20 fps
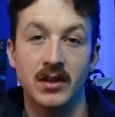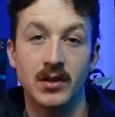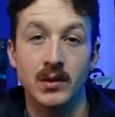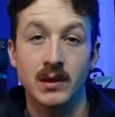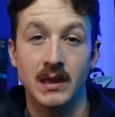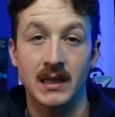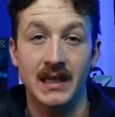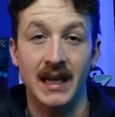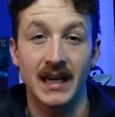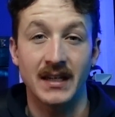
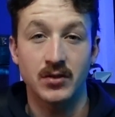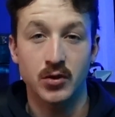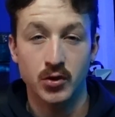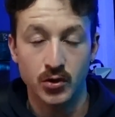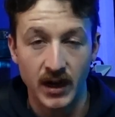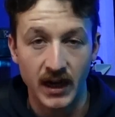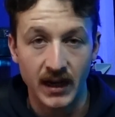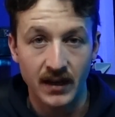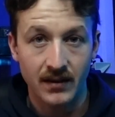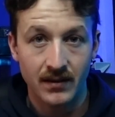using that
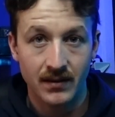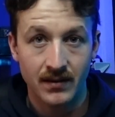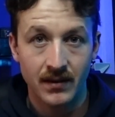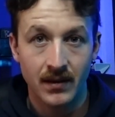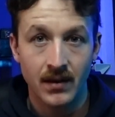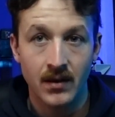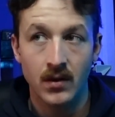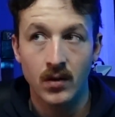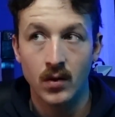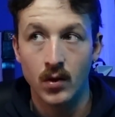strength
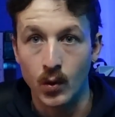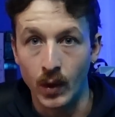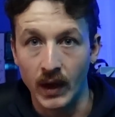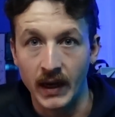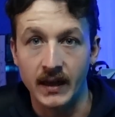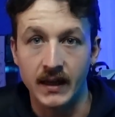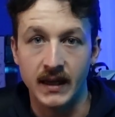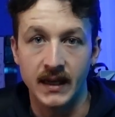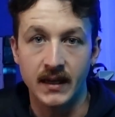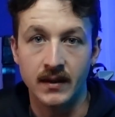
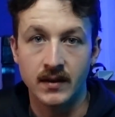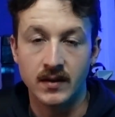quickly.